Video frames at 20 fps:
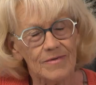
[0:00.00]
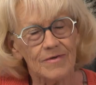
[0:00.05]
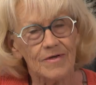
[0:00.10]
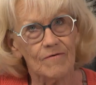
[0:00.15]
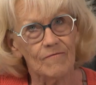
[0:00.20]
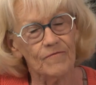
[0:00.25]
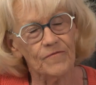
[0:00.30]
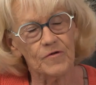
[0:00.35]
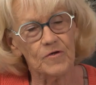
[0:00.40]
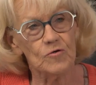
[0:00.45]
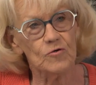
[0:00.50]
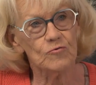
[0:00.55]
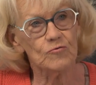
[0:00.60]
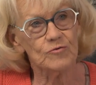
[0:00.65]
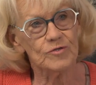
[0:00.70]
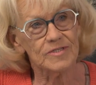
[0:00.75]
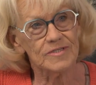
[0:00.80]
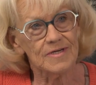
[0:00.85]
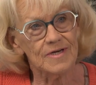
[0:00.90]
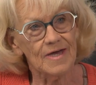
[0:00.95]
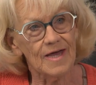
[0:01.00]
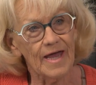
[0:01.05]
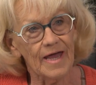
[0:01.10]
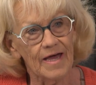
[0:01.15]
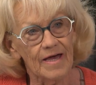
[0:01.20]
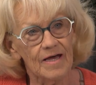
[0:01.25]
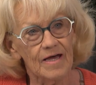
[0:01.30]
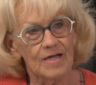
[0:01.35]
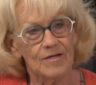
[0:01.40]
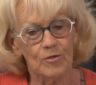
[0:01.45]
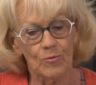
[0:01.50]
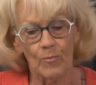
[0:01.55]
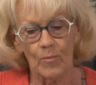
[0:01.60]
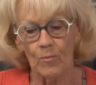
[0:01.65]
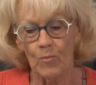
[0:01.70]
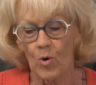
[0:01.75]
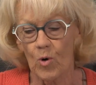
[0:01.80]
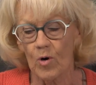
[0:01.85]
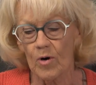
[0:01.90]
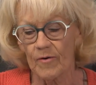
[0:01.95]
confused, and
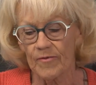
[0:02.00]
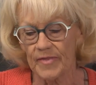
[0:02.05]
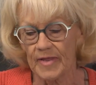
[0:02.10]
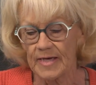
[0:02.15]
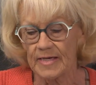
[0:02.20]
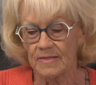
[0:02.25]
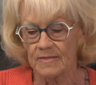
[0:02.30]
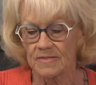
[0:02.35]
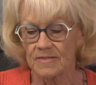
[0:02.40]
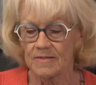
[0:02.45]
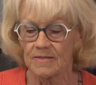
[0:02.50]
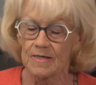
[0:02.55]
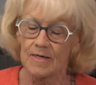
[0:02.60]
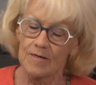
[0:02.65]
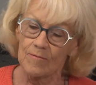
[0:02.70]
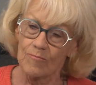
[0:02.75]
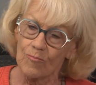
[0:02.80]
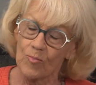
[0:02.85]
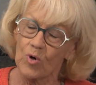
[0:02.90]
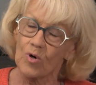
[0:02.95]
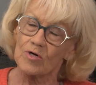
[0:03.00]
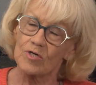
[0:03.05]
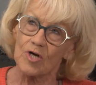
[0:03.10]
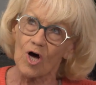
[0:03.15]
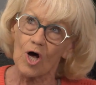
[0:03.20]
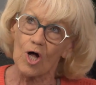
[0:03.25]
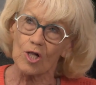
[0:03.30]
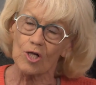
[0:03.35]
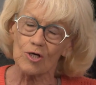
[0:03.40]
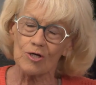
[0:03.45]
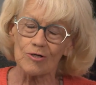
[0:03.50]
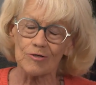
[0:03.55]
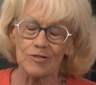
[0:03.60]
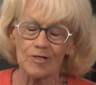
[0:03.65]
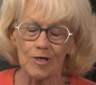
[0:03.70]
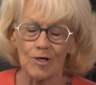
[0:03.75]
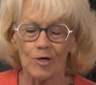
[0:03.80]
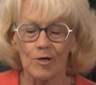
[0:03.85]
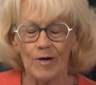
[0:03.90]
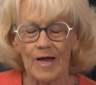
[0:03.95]
more things, more dollars
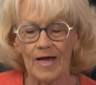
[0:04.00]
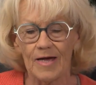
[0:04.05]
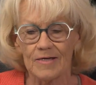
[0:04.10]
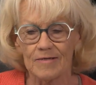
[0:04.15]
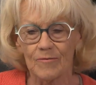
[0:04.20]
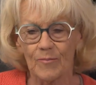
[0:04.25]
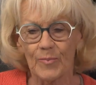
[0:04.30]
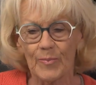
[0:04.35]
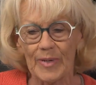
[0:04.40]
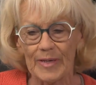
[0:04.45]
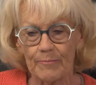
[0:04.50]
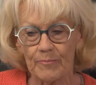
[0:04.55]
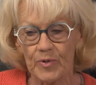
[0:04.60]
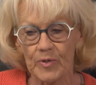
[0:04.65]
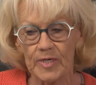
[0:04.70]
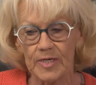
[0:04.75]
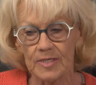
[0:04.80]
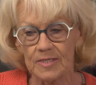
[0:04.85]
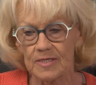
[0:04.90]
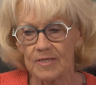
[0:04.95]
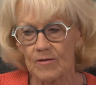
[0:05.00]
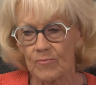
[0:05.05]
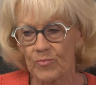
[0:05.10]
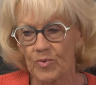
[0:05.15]
had to be put into the